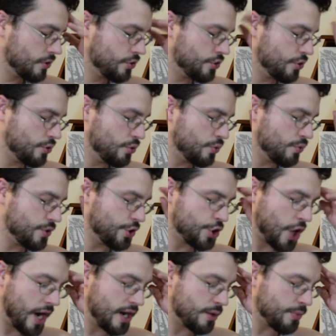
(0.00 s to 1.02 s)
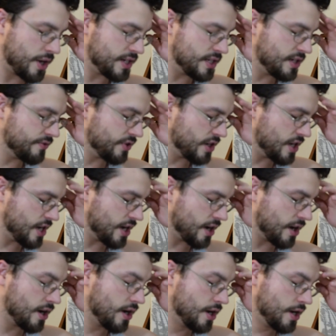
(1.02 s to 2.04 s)
Two, The Shining by Stephen
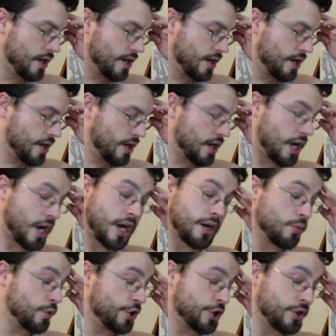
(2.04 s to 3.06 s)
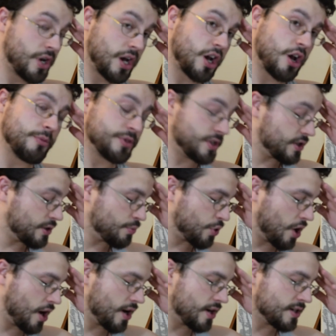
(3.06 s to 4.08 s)
King, uh, which should not come as a
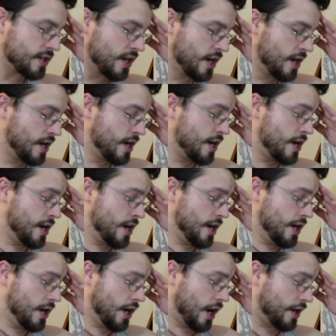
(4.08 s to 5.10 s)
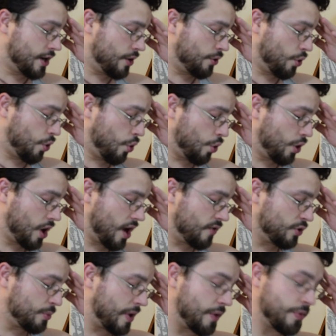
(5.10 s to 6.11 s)
surprise. Another horror
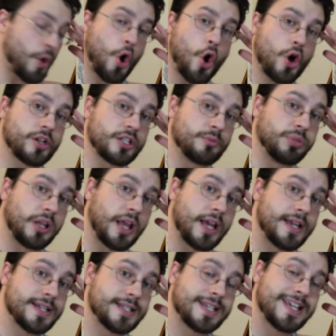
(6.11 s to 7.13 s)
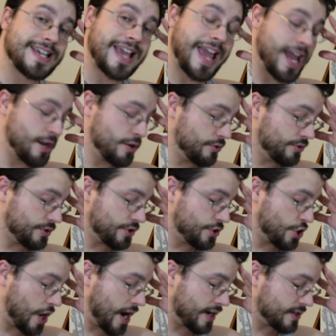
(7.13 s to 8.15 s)
novel about the haunted place, King hails
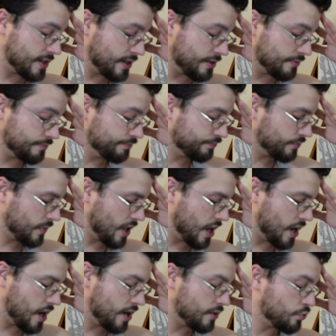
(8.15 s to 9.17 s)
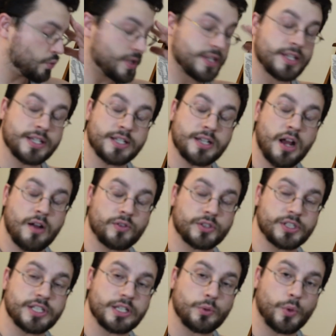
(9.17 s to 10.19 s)
Jackson. Uh, read this novel
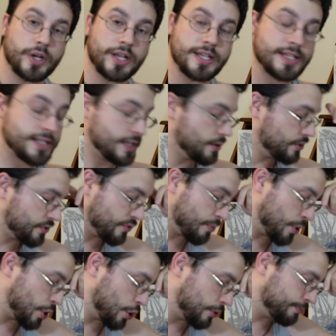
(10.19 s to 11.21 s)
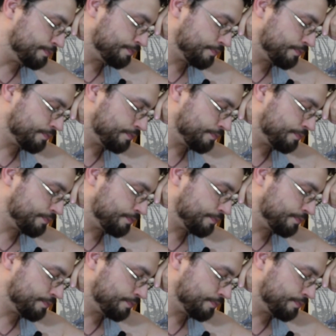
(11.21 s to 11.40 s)
to see what he steals from her.